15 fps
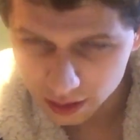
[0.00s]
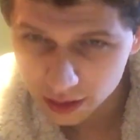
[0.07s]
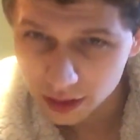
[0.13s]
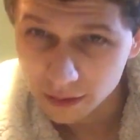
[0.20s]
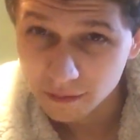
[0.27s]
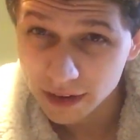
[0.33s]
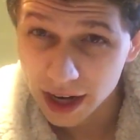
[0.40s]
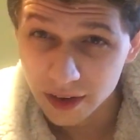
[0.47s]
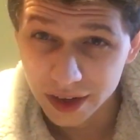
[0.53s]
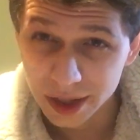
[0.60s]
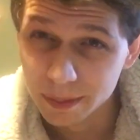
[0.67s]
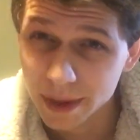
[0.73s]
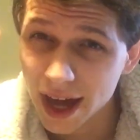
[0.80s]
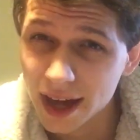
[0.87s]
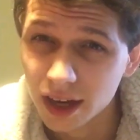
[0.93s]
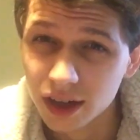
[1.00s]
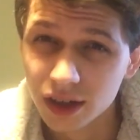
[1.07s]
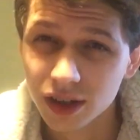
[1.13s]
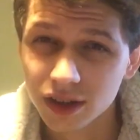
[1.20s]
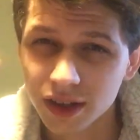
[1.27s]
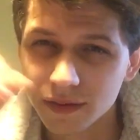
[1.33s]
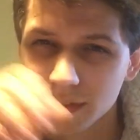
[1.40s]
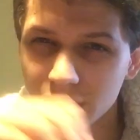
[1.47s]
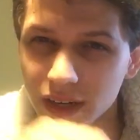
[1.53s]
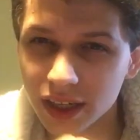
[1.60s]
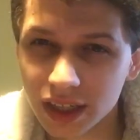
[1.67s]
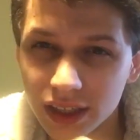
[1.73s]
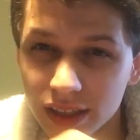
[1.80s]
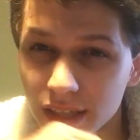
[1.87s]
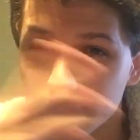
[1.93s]
the varied matter, or the
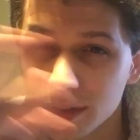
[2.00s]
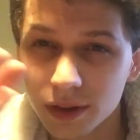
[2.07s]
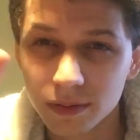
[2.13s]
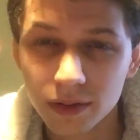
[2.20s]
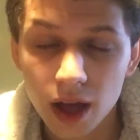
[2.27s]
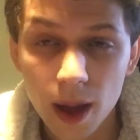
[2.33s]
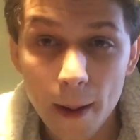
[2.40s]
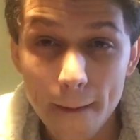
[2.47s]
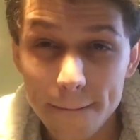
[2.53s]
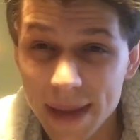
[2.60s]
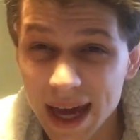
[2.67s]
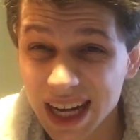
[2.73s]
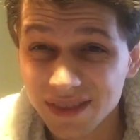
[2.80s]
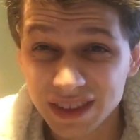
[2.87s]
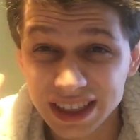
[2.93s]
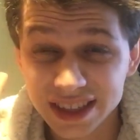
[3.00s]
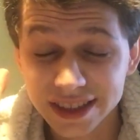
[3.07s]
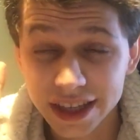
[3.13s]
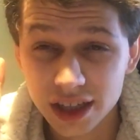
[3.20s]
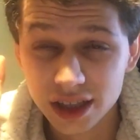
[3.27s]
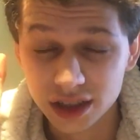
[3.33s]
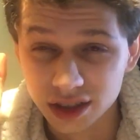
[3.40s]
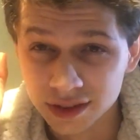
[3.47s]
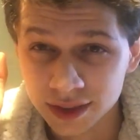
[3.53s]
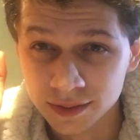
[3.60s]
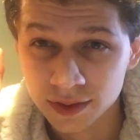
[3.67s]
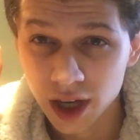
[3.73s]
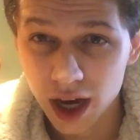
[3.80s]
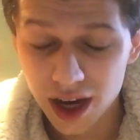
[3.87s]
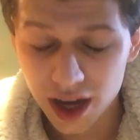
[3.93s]
very different manifestations
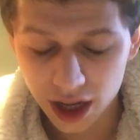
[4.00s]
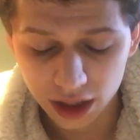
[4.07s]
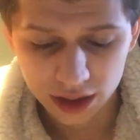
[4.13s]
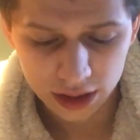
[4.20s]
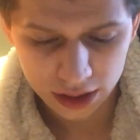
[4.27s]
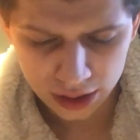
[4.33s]
of God.